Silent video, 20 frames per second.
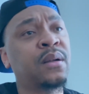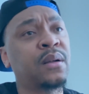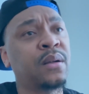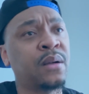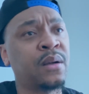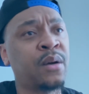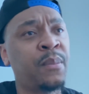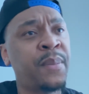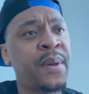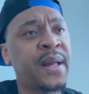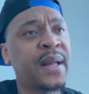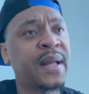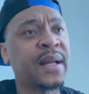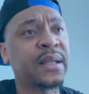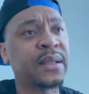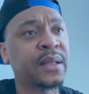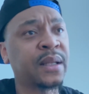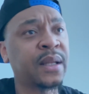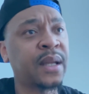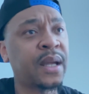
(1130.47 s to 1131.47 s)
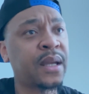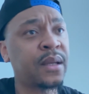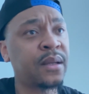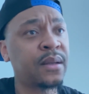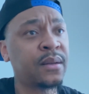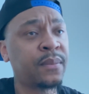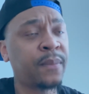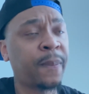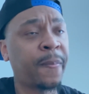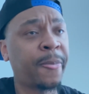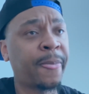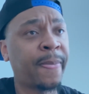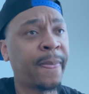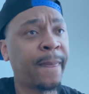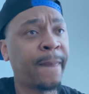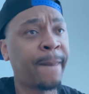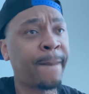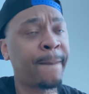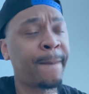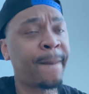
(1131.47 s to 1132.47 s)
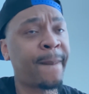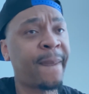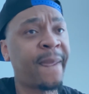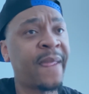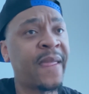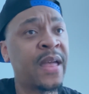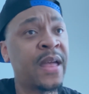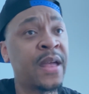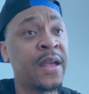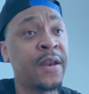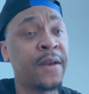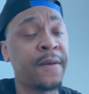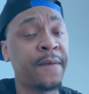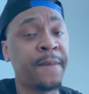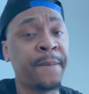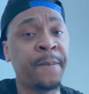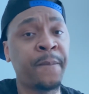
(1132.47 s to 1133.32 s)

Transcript: go back out the gate, and